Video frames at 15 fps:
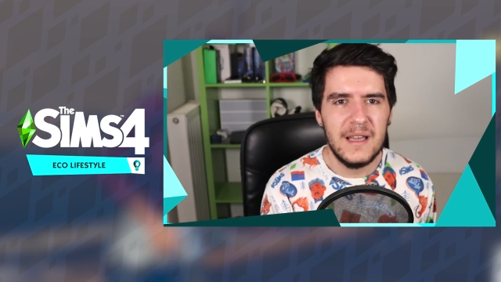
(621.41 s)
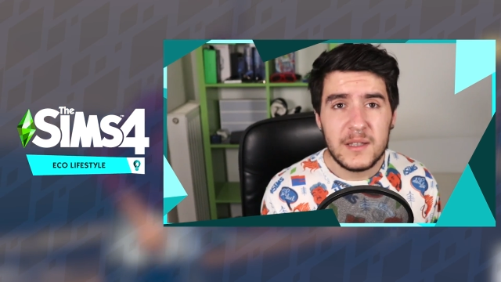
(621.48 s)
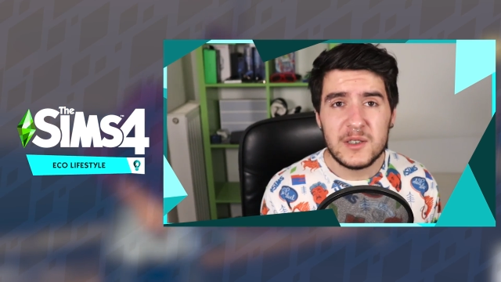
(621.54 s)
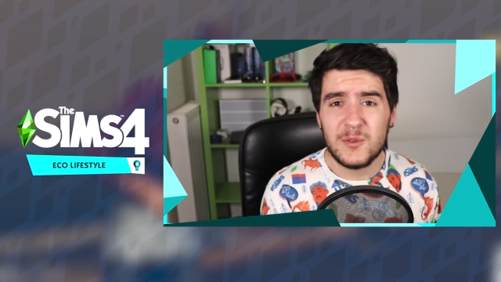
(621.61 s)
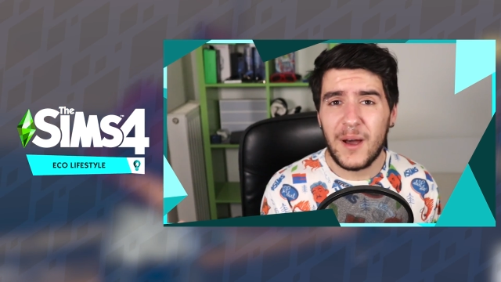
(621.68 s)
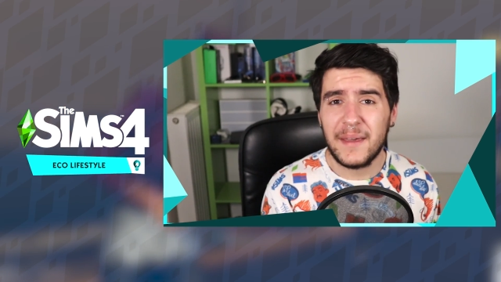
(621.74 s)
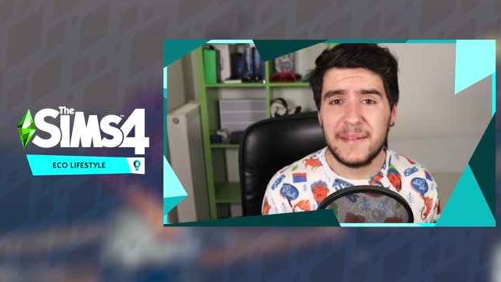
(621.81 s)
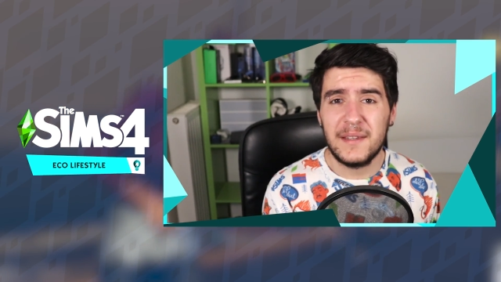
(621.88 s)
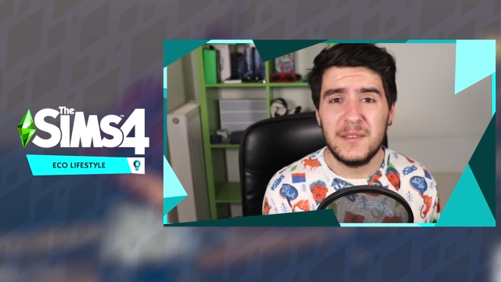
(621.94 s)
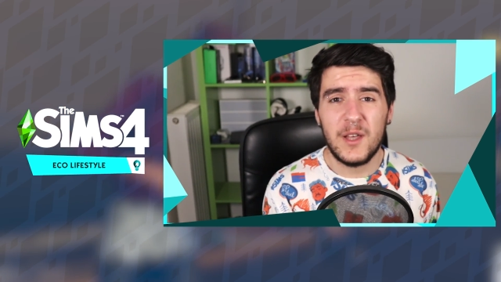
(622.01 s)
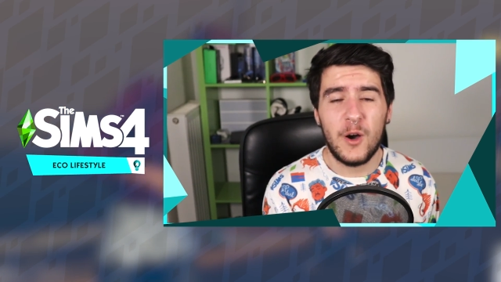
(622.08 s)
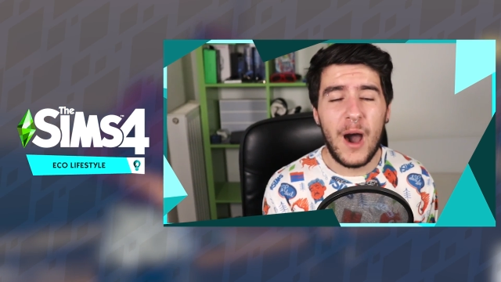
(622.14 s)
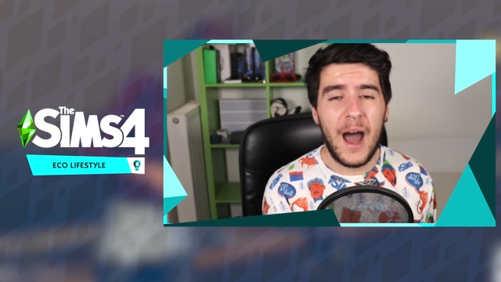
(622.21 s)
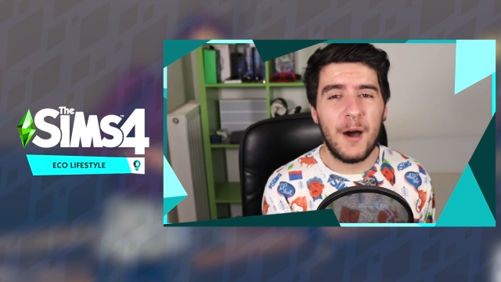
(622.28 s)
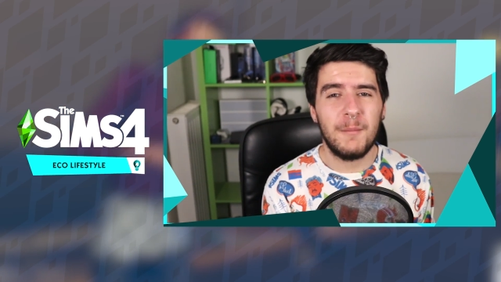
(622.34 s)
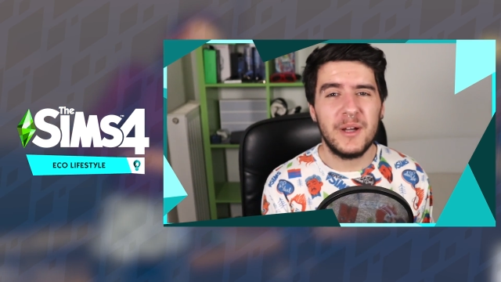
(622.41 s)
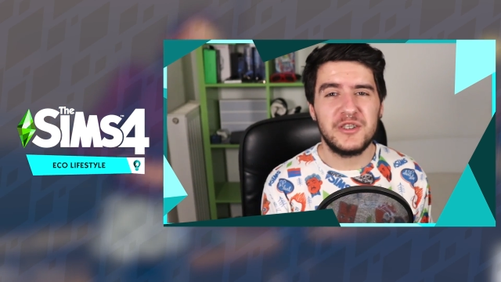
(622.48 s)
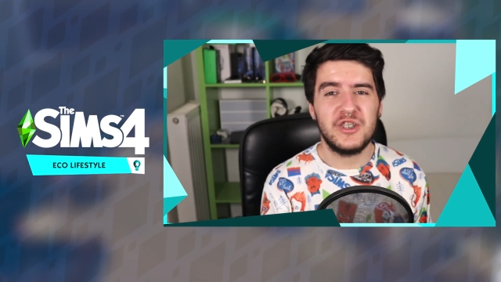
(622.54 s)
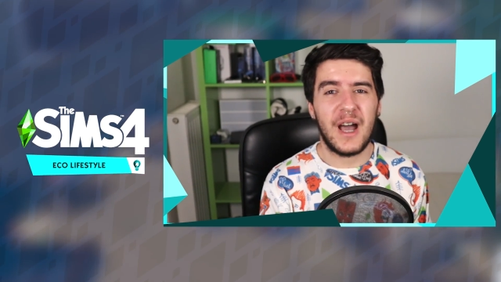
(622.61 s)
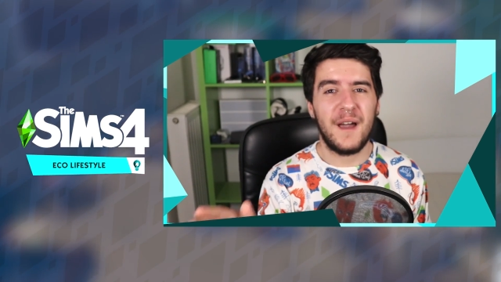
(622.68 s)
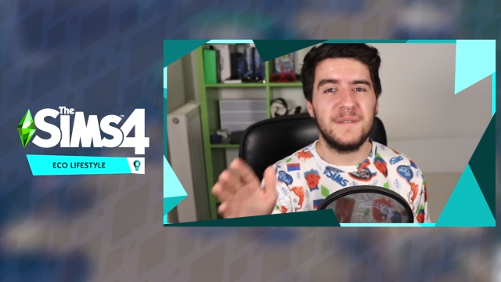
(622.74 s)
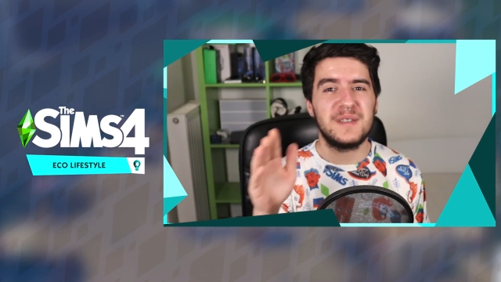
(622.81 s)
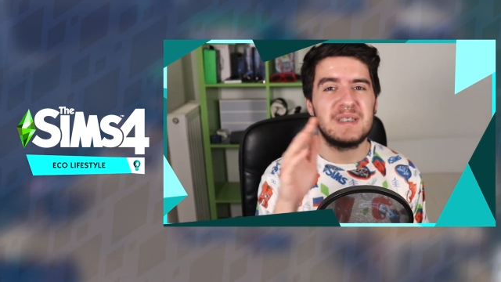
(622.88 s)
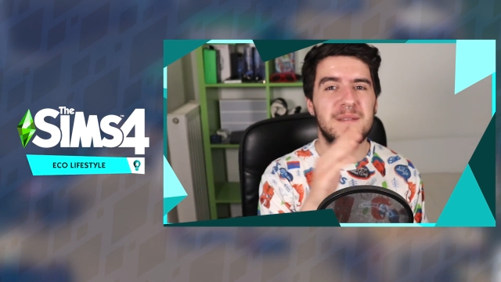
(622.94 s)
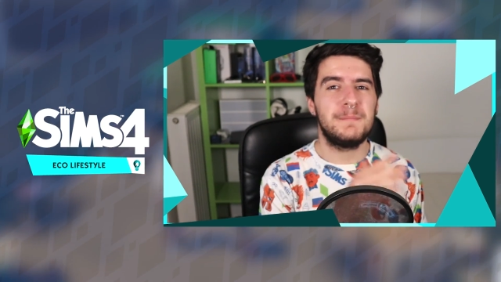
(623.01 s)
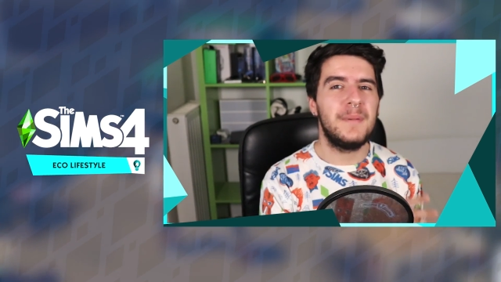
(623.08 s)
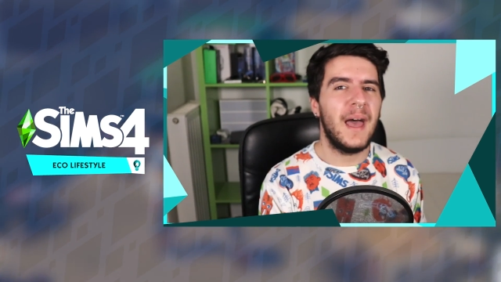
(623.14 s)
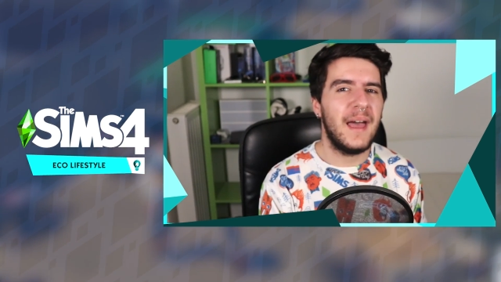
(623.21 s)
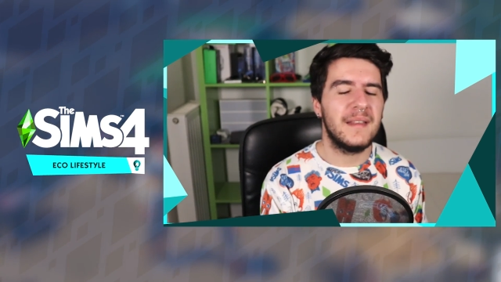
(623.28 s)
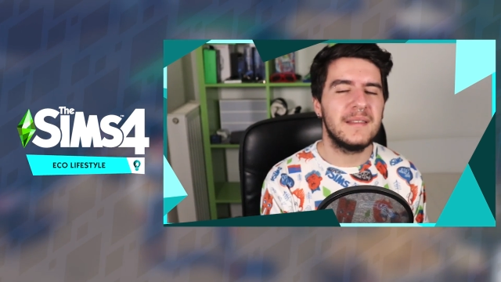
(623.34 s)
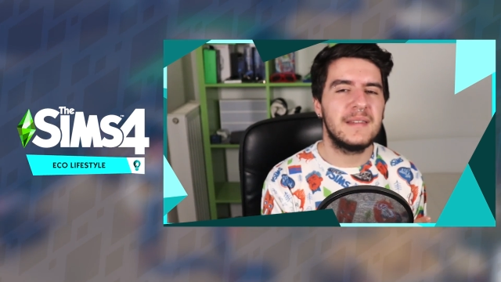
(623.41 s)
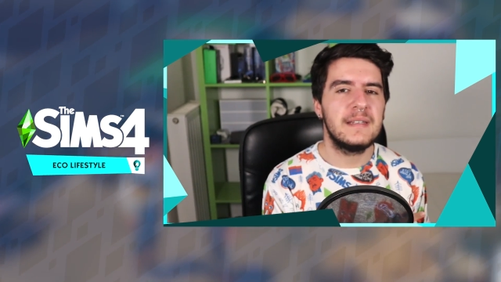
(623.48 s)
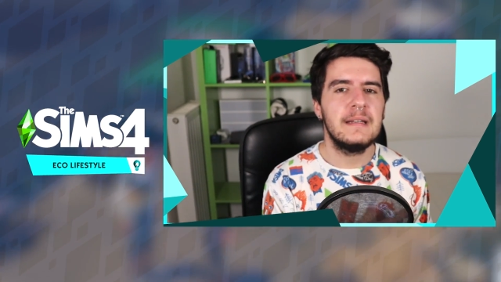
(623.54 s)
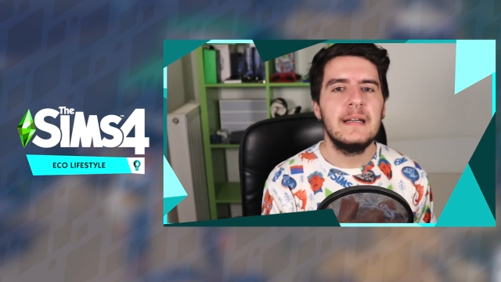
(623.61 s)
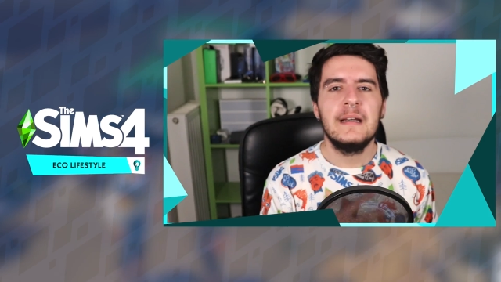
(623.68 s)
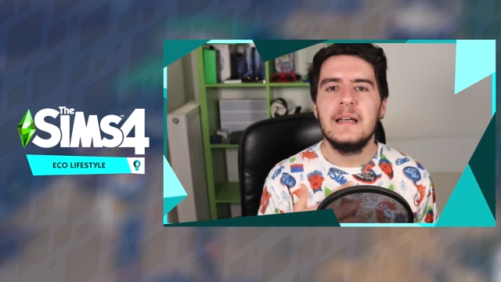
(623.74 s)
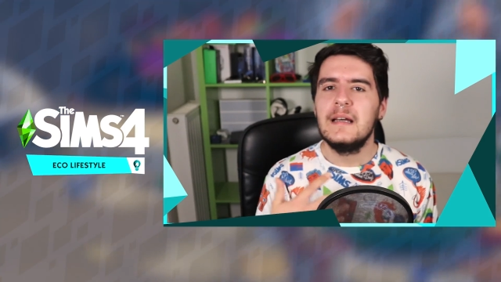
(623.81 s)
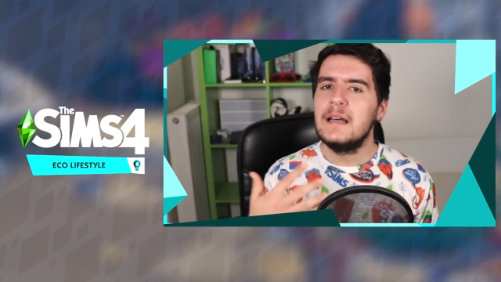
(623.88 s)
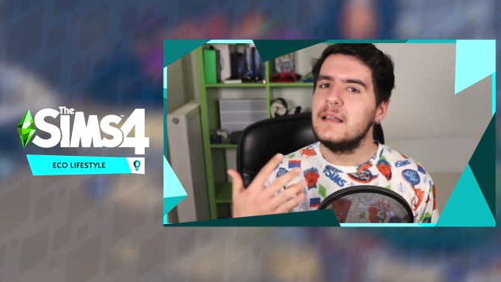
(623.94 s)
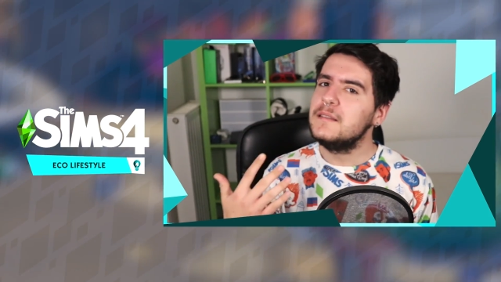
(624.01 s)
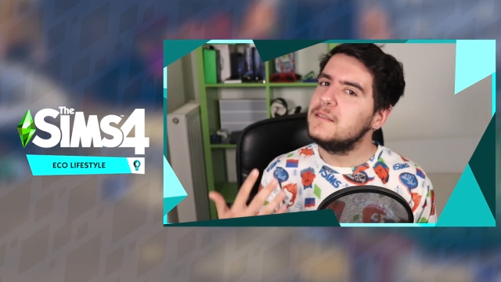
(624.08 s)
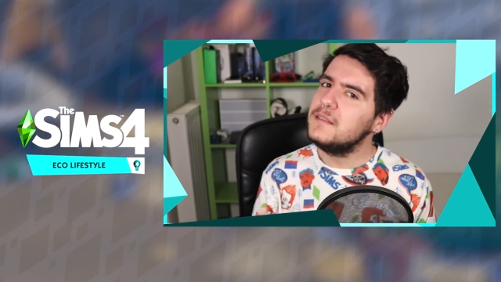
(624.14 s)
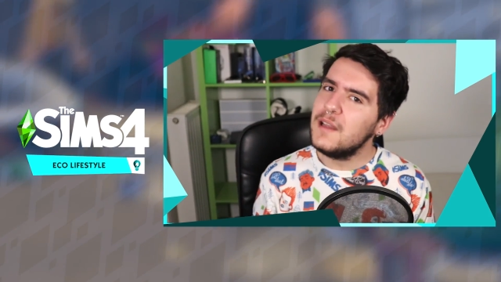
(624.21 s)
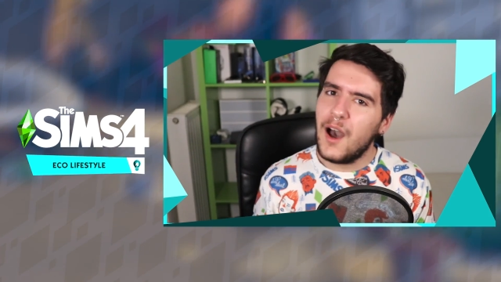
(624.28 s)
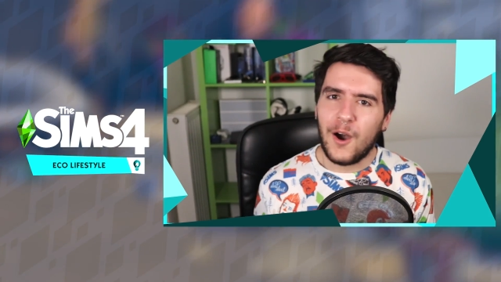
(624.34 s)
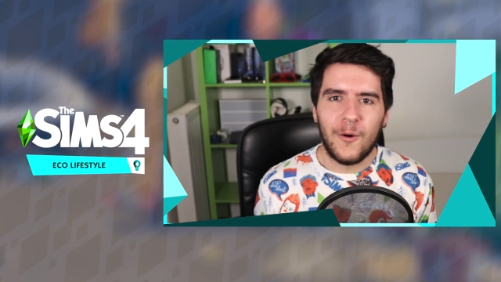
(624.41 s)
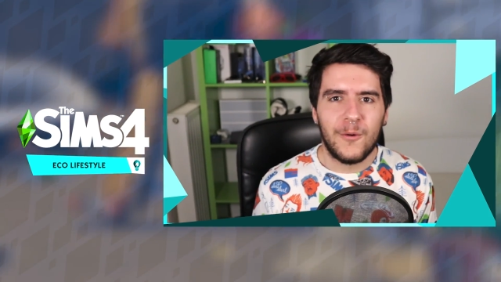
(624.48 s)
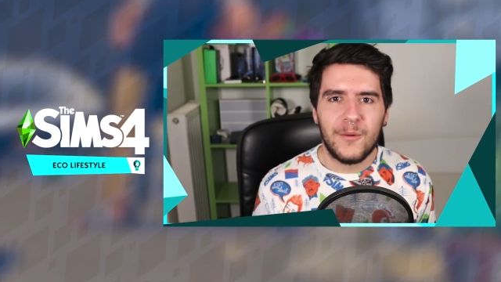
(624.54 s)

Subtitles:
so I can know how much I've spent. No.